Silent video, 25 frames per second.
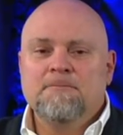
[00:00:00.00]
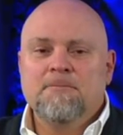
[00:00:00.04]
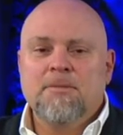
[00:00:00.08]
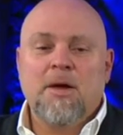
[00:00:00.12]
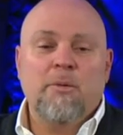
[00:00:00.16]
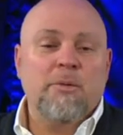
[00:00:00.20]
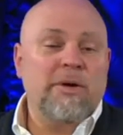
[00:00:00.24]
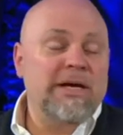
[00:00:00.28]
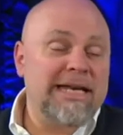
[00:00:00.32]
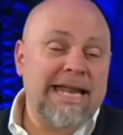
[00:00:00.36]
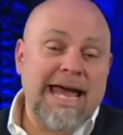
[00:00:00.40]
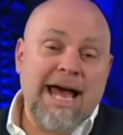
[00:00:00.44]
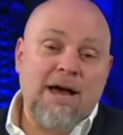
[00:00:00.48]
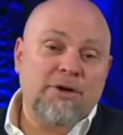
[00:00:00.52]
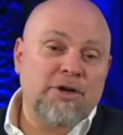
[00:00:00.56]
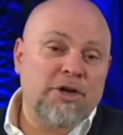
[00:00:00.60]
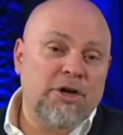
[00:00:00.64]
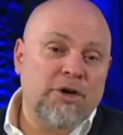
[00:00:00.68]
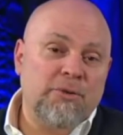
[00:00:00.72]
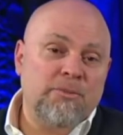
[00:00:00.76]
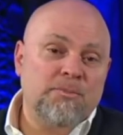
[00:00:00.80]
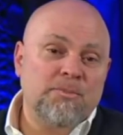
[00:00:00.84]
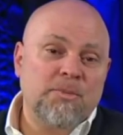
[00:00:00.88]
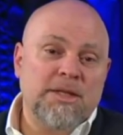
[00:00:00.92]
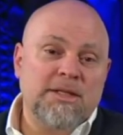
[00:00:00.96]
Now, we now
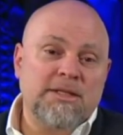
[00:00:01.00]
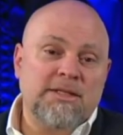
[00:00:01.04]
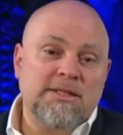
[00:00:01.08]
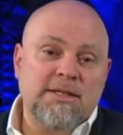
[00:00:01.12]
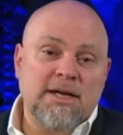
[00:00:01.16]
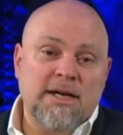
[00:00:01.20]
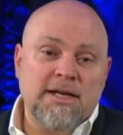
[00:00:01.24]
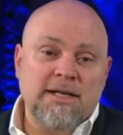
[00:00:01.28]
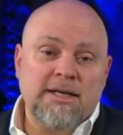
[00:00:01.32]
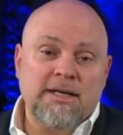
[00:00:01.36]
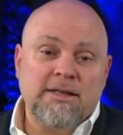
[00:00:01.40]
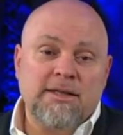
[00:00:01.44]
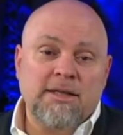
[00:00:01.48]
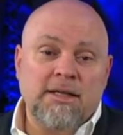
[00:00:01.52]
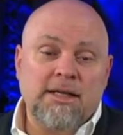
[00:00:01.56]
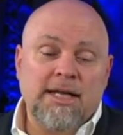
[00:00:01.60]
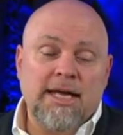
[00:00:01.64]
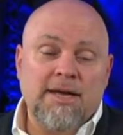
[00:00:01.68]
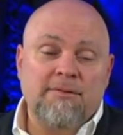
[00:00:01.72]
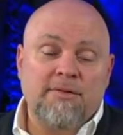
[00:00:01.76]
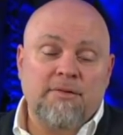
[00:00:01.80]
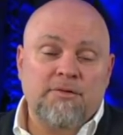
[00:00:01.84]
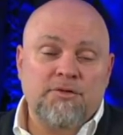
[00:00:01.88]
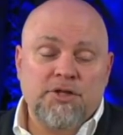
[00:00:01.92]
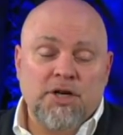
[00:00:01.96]
know in studying the
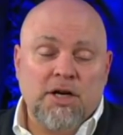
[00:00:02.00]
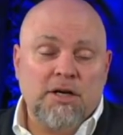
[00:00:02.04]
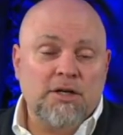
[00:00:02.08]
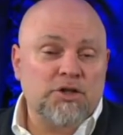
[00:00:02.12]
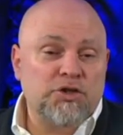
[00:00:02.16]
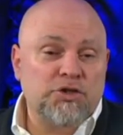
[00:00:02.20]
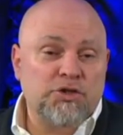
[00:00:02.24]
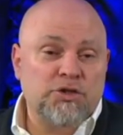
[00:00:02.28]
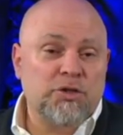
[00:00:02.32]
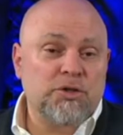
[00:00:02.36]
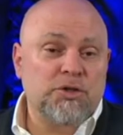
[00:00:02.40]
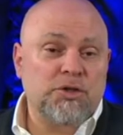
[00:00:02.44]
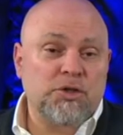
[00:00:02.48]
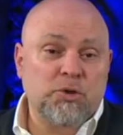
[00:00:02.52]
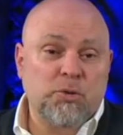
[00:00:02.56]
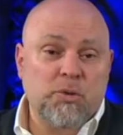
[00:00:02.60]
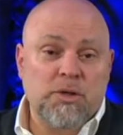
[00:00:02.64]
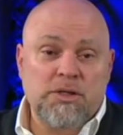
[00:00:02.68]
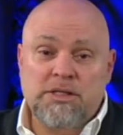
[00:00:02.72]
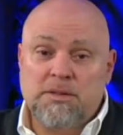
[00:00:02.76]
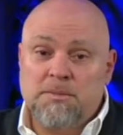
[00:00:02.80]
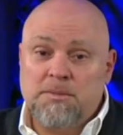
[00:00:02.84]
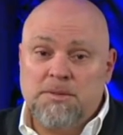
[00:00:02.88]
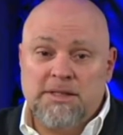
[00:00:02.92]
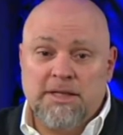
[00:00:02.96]
life of Charles Schulz, who
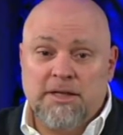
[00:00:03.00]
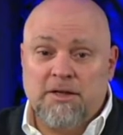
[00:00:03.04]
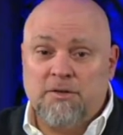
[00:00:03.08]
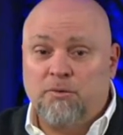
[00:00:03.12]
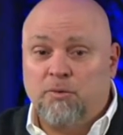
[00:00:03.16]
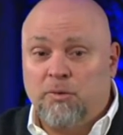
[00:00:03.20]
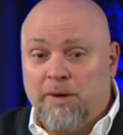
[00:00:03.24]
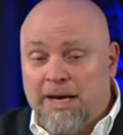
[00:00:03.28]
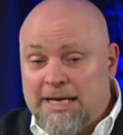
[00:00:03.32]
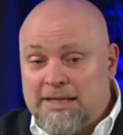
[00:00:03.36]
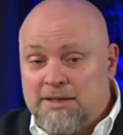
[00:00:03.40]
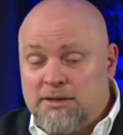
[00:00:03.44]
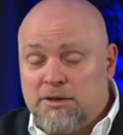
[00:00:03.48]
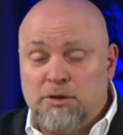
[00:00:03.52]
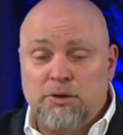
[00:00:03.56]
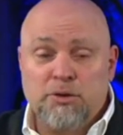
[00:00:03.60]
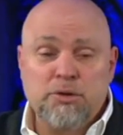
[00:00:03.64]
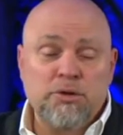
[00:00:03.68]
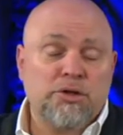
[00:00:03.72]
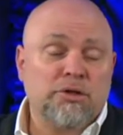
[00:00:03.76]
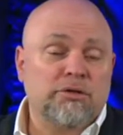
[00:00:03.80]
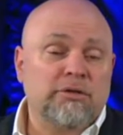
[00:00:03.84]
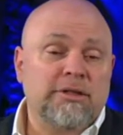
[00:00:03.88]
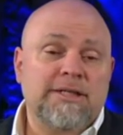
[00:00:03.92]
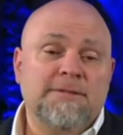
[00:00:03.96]
was himself raised
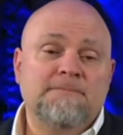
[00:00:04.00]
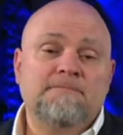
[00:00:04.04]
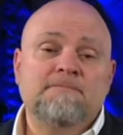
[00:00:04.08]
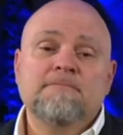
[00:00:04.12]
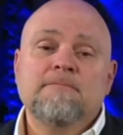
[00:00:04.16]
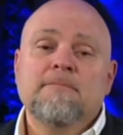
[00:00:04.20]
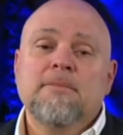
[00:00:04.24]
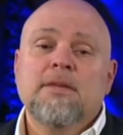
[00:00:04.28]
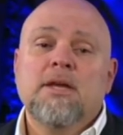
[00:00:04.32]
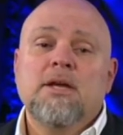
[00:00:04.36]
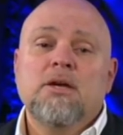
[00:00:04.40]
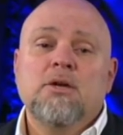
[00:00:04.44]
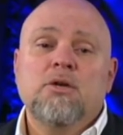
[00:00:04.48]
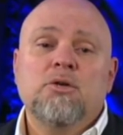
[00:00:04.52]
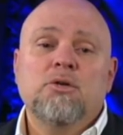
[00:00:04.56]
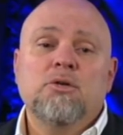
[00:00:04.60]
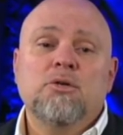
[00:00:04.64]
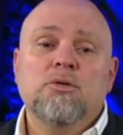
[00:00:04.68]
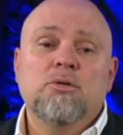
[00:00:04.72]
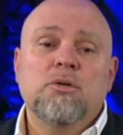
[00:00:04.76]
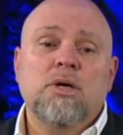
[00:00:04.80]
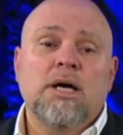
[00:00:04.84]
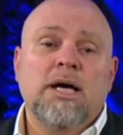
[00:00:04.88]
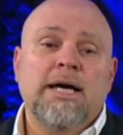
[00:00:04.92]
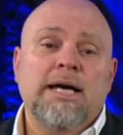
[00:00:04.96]
Lutheran,
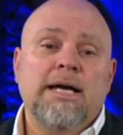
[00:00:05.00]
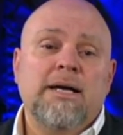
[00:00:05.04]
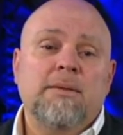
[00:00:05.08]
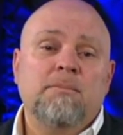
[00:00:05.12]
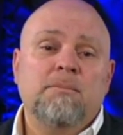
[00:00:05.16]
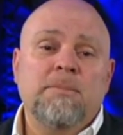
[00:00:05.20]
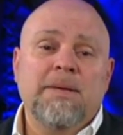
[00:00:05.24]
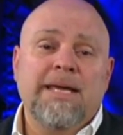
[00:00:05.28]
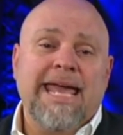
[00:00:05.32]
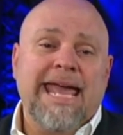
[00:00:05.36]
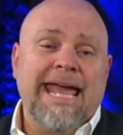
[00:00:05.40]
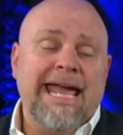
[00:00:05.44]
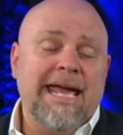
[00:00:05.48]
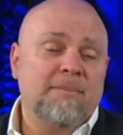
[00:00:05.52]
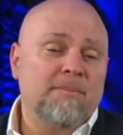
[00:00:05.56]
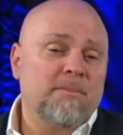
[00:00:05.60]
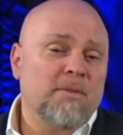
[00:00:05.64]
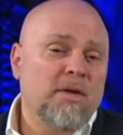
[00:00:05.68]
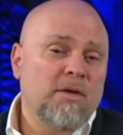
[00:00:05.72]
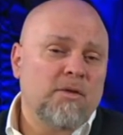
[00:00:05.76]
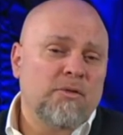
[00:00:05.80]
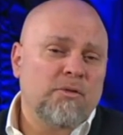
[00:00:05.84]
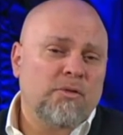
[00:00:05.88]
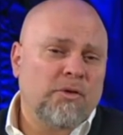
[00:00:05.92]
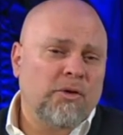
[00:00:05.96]
who uh, became
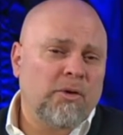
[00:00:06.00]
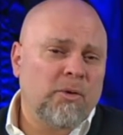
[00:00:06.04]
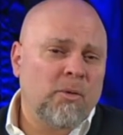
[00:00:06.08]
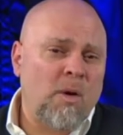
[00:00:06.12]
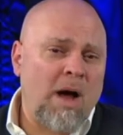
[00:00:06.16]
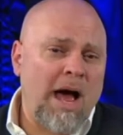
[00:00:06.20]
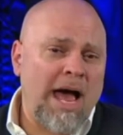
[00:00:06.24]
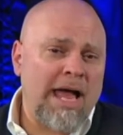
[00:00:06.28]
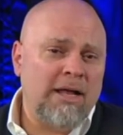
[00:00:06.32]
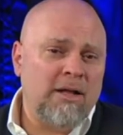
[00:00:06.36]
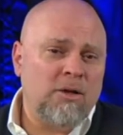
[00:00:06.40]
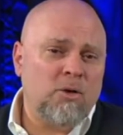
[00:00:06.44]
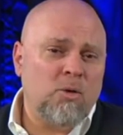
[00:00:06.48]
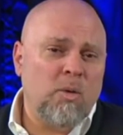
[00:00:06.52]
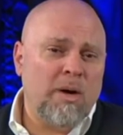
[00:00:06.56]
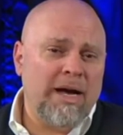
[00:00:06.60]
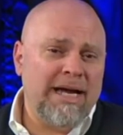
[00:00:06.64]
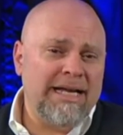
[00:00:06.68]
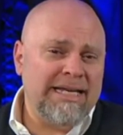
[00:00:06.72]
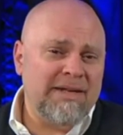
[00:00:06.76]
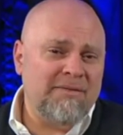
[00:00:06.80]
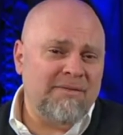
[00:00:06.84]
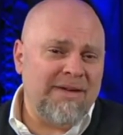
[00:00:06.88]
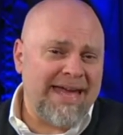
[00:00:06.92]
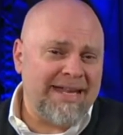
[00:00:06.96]
for a while
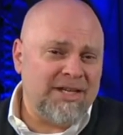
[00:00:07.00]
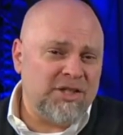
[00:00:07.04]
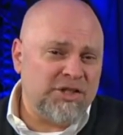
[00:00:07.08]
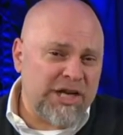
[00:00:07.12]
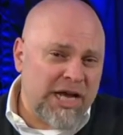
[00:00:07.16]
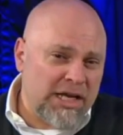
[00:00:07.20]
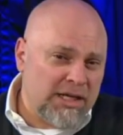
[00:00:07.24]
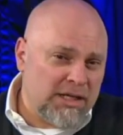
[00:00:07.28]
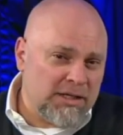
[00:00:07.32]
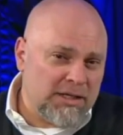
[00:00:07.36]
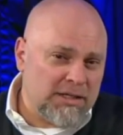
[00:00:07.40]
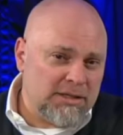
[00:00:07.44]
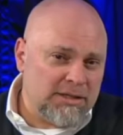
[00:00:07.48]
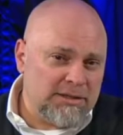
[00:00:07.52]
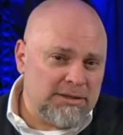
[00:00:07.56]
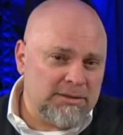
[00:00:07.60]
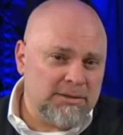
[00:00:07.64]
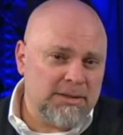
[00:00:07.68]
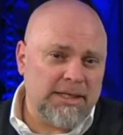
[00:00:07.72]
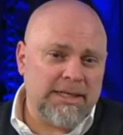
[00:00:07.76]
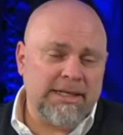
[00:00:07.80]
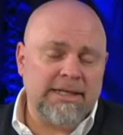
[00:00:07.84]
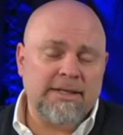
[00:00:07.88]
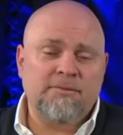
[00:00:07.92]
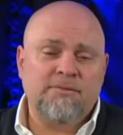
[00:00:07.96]
quite
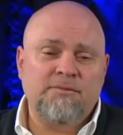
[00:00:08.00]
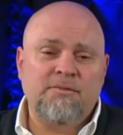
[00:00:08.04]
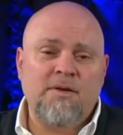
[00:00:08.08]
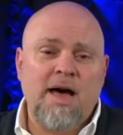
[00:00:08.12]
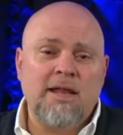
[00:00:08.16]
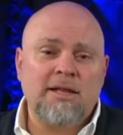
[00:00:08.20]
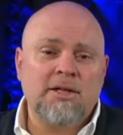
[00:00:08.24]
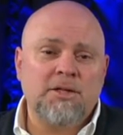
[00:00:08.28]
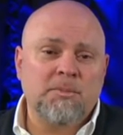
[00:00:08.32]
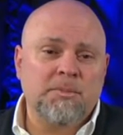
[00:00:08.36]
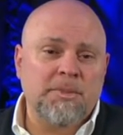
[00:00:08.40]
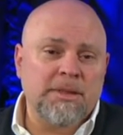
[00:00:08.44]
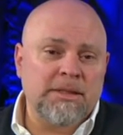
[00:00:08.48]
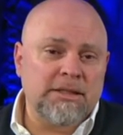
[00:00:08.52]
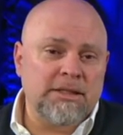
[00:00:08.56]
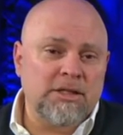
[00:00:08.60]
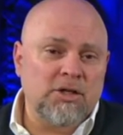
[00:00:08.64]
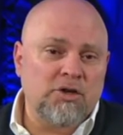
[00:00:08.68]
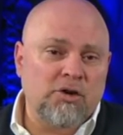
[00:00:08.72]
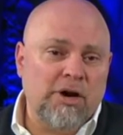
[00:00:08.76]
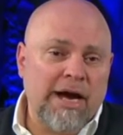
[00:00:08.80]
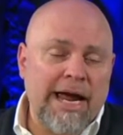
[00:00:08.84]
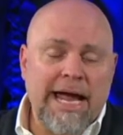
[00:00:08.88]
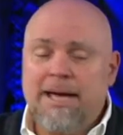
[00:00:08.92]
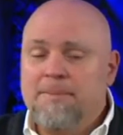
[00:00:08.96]
evangelical, uh, followed Billy
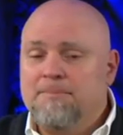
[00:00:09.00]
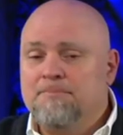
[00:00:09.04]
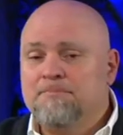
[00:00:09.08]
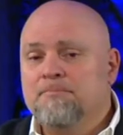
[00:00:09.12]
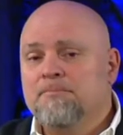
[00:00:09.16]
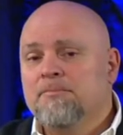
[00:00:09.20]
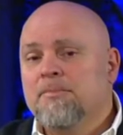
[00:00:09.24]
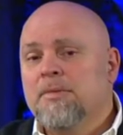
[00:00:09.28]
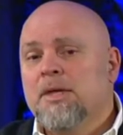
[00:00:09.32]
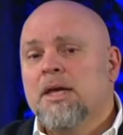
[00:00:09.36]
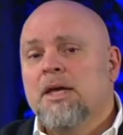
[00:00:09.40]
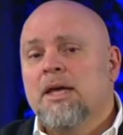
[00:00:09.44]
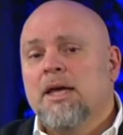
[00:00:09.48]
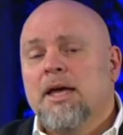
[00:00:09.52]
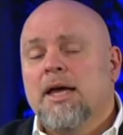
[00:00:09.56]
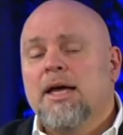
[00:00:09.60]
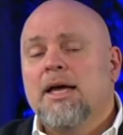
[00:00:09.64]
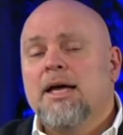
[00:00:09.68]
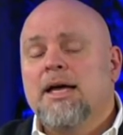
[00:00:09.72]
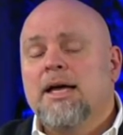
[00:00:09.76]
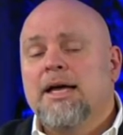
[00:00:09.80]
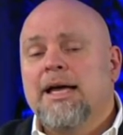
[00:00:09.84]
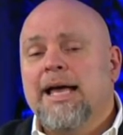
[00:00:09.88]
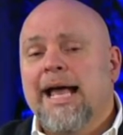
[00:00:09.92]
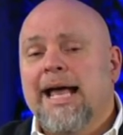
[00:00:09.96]
Graham,
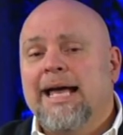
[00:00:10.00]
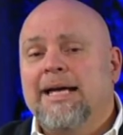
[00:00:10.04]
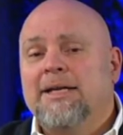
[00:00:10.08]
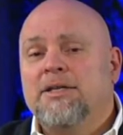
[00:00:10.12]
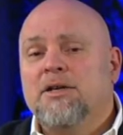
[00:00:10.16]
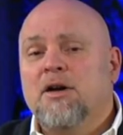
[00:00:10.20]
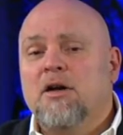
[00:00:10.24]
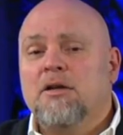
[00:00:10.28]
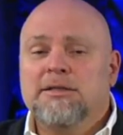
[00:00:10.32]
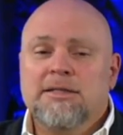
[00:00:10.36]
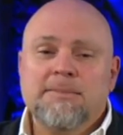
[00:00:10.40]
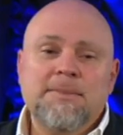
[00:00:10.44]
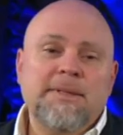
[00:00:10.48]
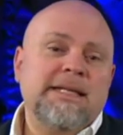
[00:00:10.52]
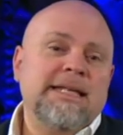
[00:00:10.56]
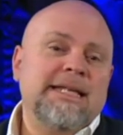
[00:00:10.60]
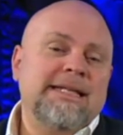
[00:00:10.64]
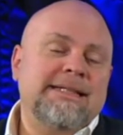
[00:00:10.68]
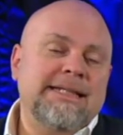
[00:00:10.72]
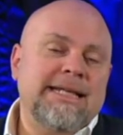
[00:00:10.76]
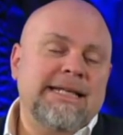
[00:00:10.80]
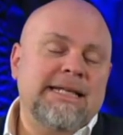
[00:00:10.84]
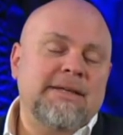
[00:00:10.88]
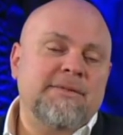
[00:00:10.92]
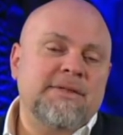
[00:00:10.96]
uh, and ultimately at
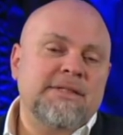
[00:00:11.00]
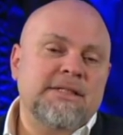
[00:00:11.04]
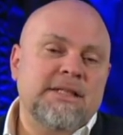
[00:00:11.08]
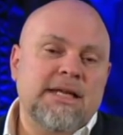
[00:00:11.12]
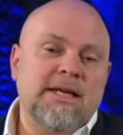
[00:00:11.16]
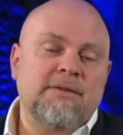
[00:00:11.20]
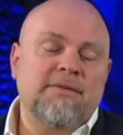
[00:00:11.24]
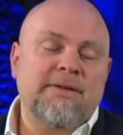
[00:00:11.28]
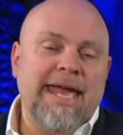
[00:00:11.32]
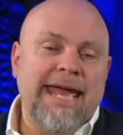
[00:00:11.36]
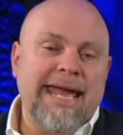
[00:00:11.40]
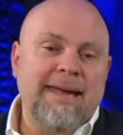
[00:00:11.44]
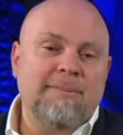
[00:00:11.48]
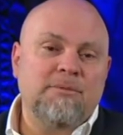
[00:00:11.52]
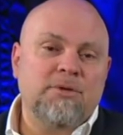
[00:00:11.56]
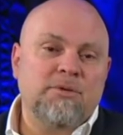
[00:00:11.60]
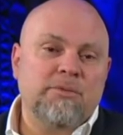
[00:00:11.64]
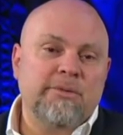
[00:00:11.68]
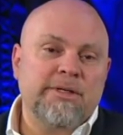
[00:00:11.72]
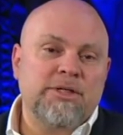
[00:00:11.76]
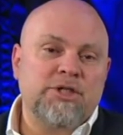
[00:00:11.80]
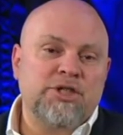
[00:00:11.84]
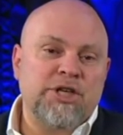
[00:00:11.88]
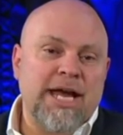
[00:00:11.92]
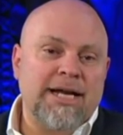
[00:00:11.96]
the end of his life came to
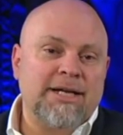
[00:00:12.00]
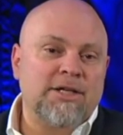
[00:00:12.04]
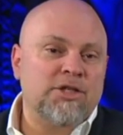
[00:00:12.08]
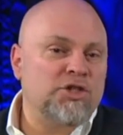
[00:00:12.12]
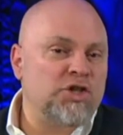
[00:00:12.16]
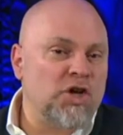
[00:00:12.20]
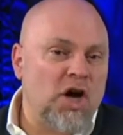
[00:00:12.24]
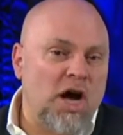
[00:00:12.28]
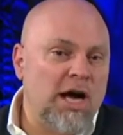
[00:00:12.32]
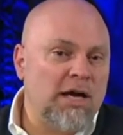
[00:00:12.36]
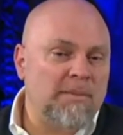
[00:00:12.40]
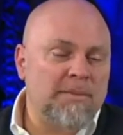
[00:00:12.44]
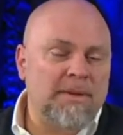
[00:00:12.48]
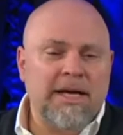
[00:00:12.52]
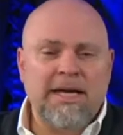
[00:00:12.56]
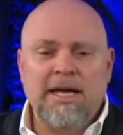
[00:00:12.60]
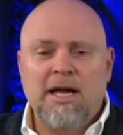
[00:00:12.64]
reject dogma.